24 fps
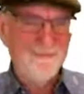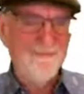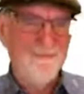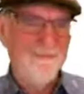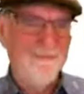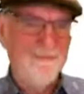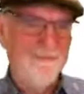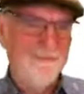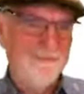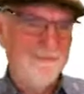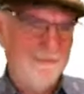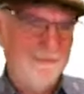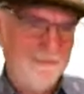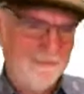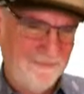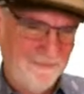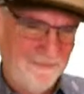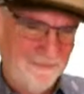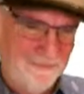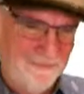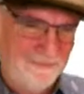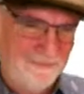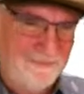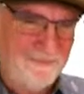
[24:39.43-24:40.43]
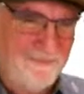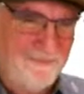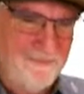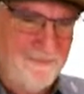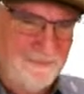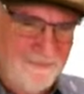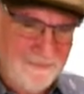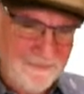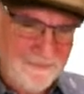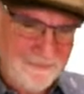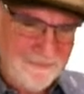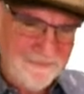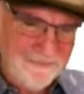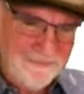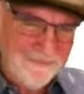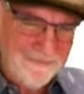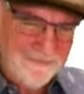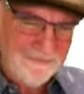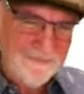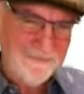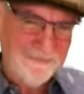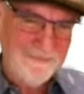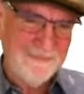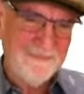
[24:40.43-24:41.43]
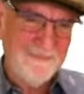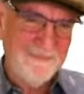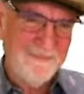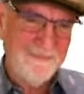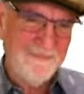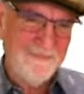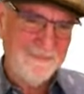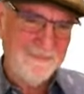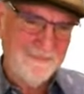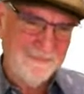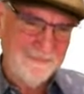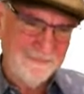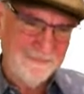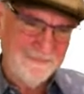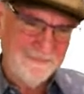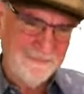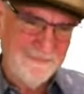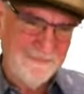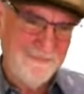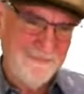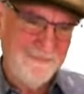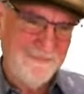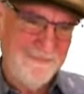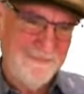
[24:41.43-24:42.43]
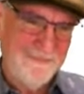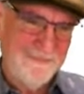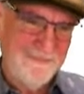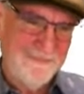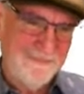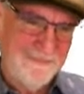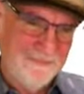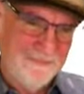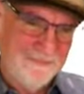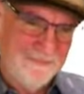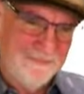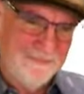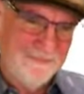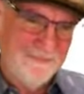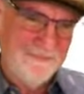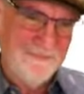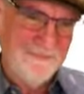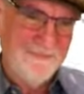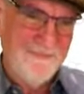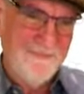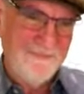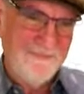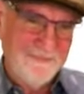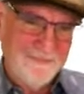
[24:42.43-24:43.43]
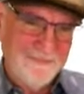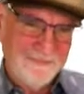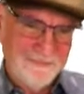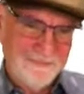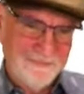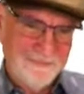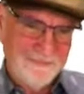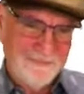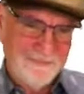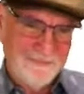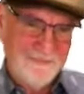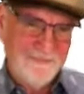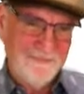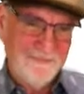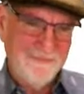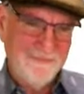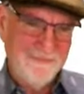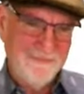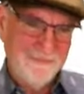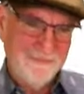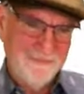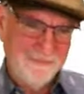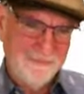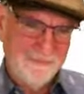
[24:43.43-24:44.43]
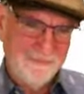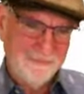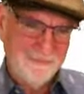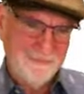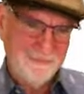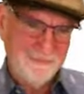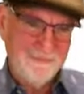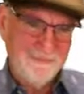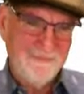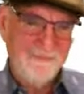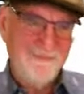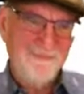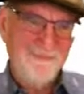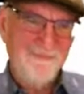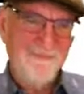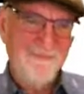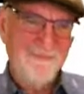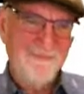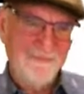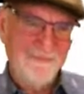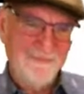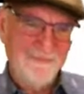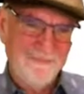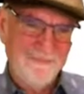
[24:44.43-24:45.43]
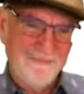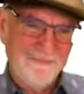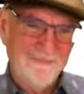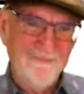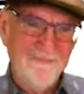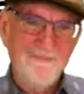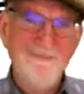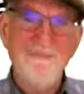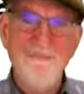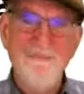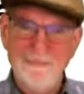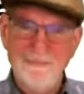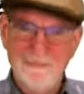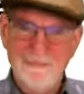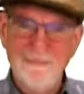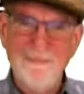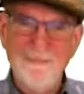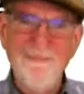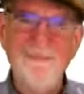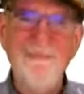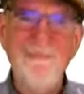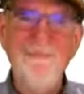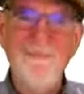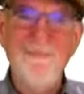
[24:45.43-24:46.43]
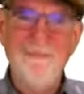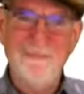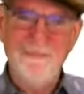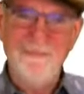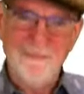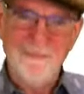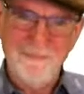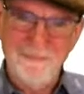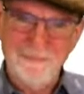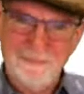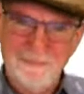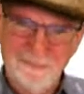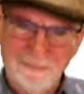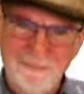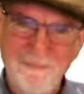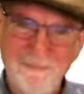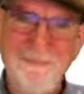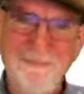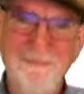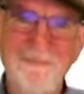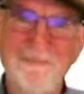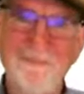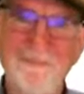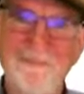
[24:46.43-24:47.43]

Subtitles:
This person isn't speaking.